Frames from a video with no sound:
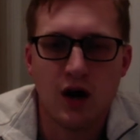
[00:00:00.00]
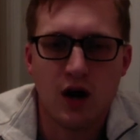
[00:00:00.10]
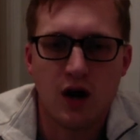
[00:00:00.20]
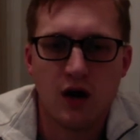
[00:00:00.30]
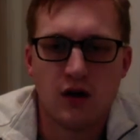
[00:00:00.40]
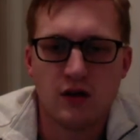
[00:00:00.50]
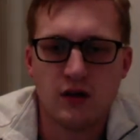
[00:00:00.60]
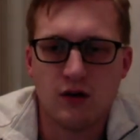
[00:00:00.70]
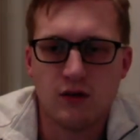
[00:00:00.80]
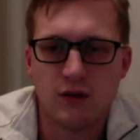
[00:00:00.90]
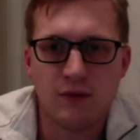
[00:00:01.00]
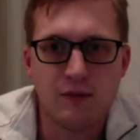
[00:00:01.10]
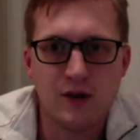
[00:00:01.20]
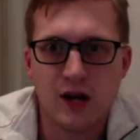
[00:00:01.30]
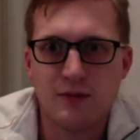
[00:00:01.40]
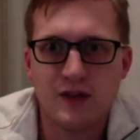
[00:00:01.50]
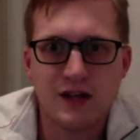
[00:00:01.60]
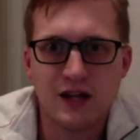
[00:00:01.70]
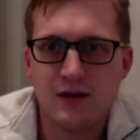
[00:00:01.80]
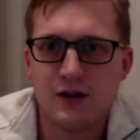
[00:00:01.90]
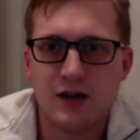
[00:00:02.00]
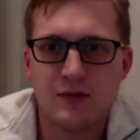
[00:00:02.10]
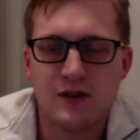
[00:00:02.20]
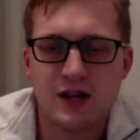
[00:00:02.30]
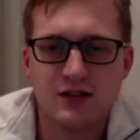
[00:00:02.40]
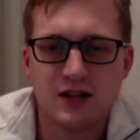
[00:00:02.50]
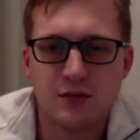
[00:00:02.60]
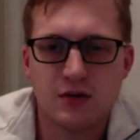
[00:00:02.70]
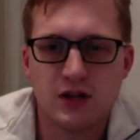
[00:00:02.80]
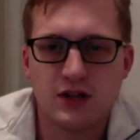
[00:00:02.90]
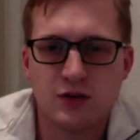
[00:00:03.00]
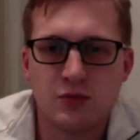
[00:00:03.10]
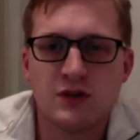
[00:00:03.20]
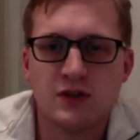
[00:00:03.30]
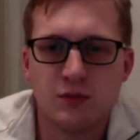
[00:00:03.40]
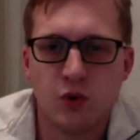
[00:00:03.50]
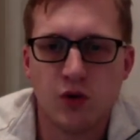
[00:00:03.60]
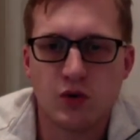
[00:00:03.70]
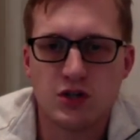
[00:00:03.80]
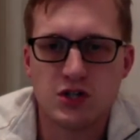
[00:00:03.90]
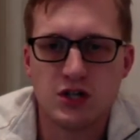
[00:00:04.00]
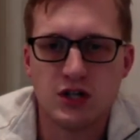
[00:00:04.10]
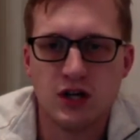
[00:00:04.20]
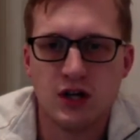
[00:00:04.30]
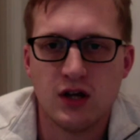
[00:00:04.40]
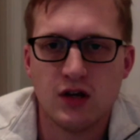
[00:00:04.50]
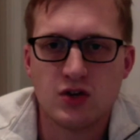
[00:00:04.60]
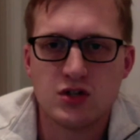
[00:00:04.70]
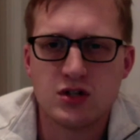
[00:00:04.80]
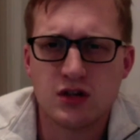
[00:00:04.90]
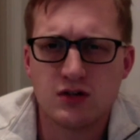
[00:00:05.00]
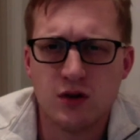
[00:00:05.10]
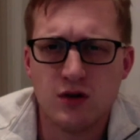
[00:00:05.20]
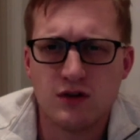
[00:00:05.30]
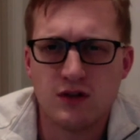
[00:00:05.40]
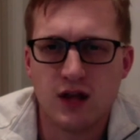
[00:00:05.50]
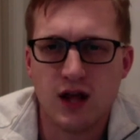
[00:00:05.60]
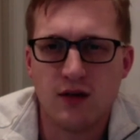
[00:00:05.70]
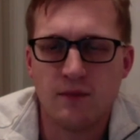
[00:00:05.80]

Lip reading: it may not be that day, it may not be the next day, but like there will be some point where she starts noticing that.